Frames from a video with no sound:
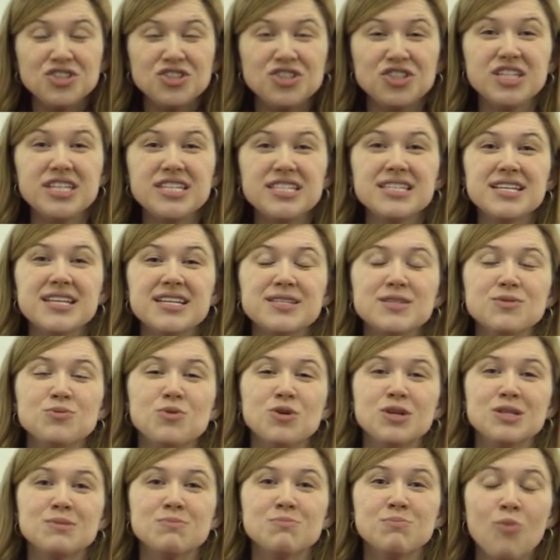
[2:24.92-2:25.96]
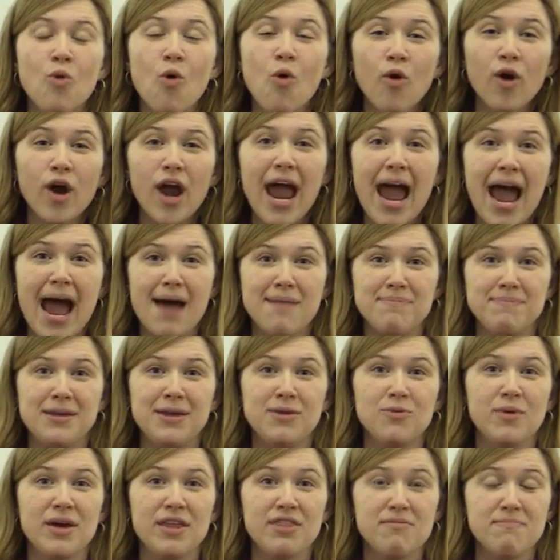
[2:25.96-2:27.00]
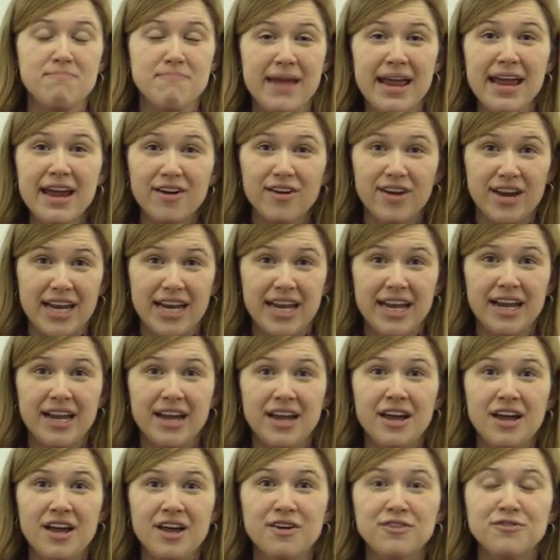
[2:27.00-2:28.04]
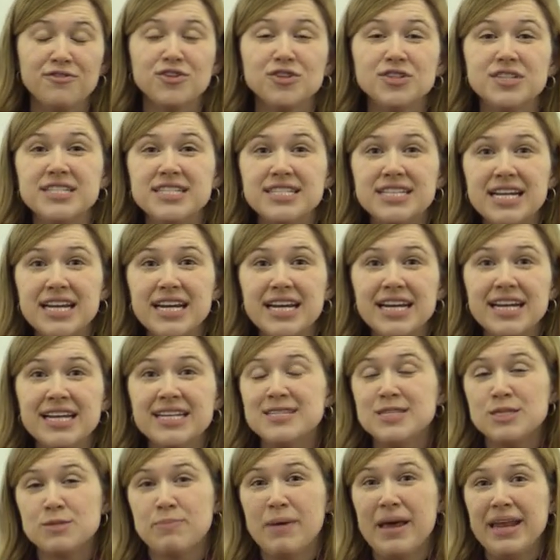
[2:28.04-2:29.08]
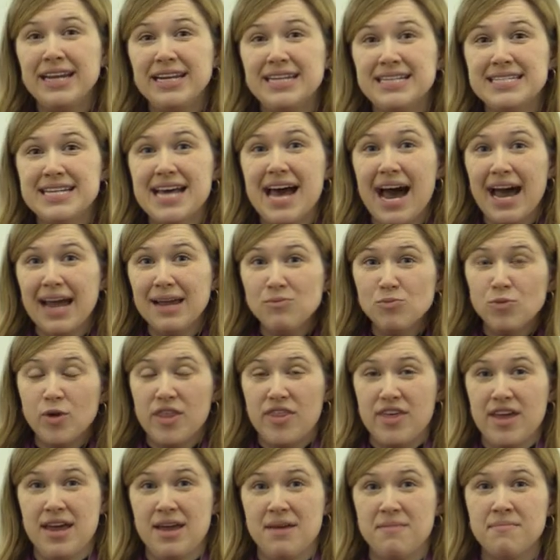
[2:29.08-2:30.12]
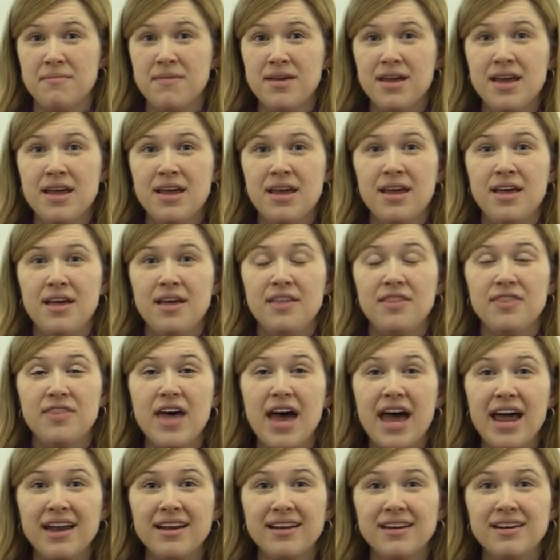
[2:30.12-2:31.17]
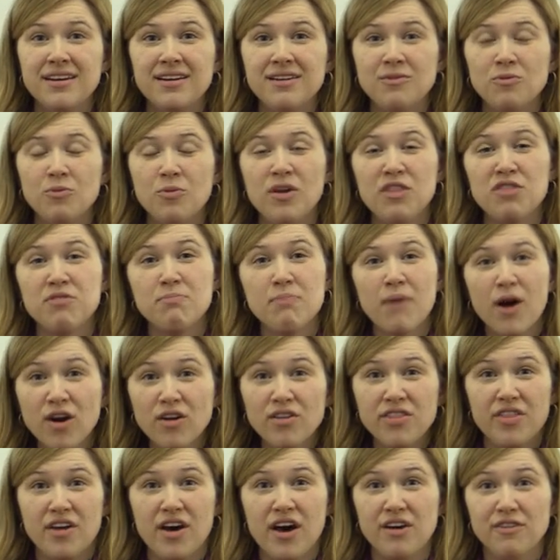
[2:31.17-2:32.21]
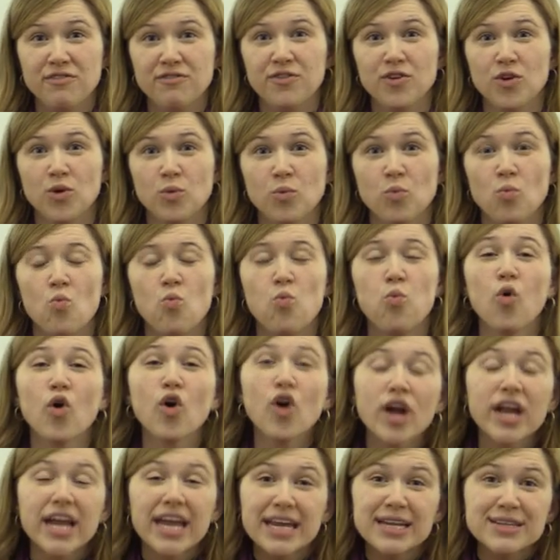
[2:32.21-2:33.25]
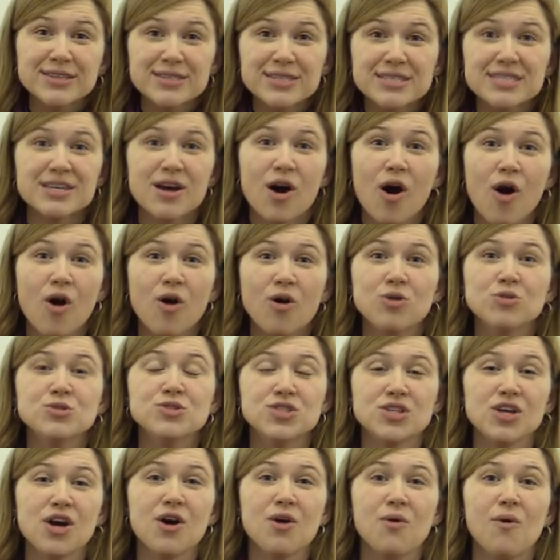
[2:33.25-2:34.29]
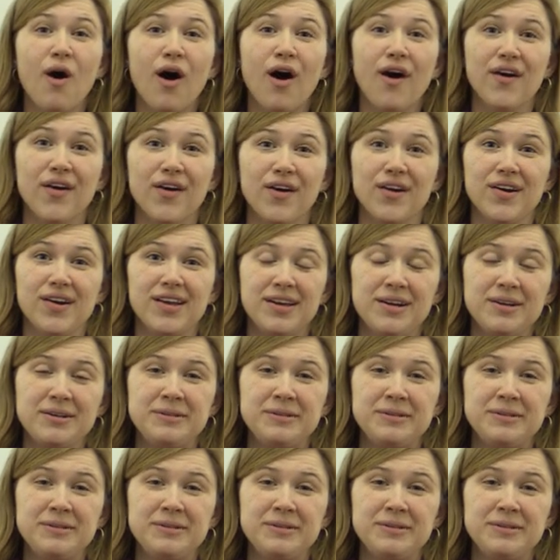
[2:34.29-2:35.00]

Jesus was more happy with Mary for sitting and spending time with him than with Martha for working so hard.